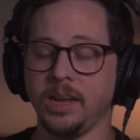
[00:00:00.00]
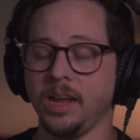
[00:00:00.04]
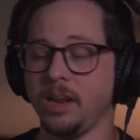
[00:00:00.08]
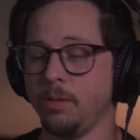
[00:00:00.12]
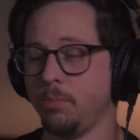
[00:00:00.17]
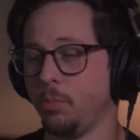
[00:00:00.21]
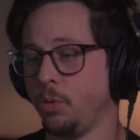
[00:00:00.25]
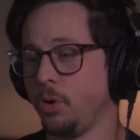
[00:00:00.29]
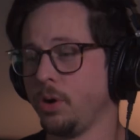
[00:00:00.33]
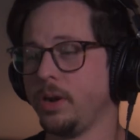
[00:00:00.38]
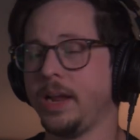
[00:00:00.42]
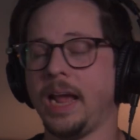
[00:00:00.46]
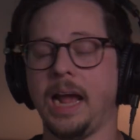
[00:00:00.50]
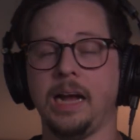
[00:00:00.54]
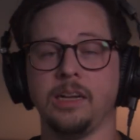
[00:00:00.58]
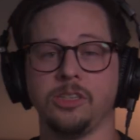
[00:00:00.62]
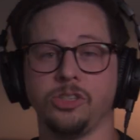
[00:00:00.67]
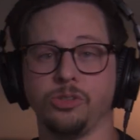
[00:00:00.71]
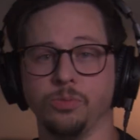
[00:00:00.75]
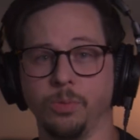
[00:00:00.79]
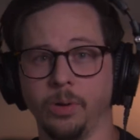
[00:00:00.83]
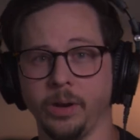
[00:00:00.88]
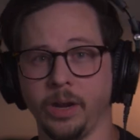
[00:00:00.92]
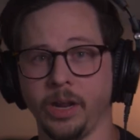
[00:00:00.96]
and more
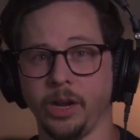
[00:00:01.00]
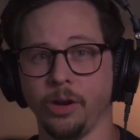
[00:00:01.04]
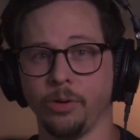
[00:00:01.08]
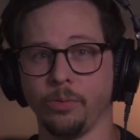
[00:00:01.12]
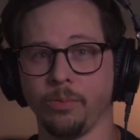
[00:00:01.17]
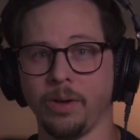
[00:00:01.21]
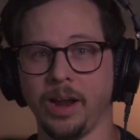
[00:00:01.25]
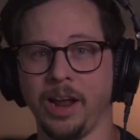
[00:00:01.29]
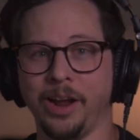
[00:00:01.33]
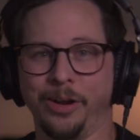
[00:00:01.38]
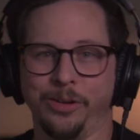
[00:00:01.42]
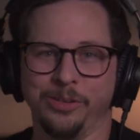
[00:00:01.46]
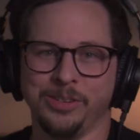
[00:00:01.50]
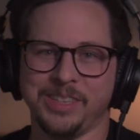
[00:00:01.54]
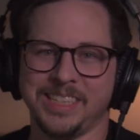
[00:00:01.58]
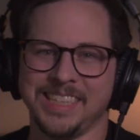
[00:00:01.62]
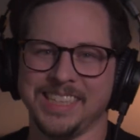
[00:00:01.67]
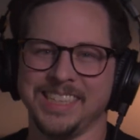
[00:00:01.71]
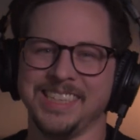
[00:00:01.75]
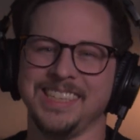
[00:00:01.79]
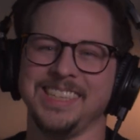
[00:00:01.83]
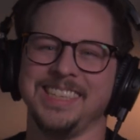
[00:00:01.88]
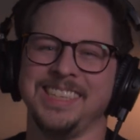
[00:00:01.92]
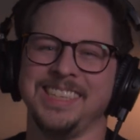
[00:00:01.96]
cats running around.